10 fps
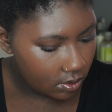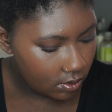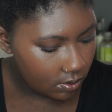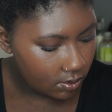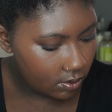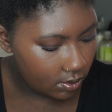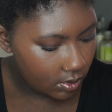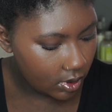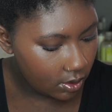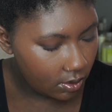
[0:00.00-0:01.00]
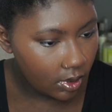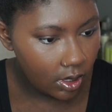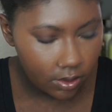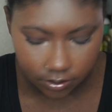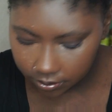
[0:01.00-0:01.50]
I don't
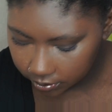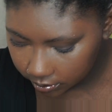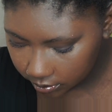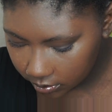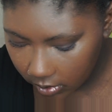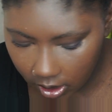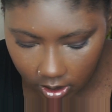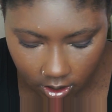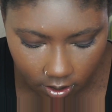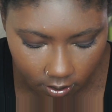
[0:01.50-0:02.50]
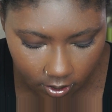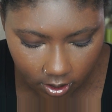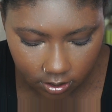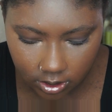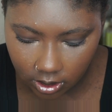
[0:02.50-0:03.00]
know. We're
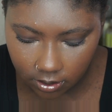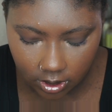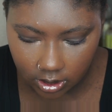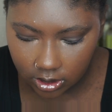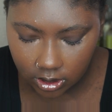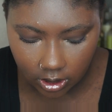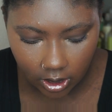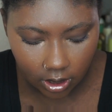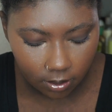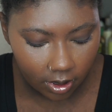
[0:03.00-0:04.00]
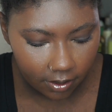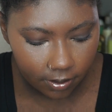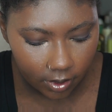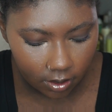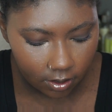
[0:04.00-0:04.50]
gonna see what this look like on my
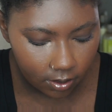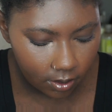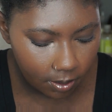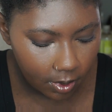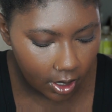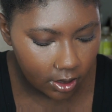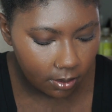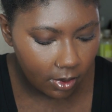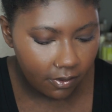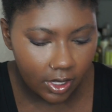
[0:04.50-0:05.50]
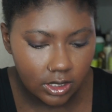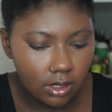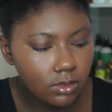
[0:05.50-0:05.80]
part of my face.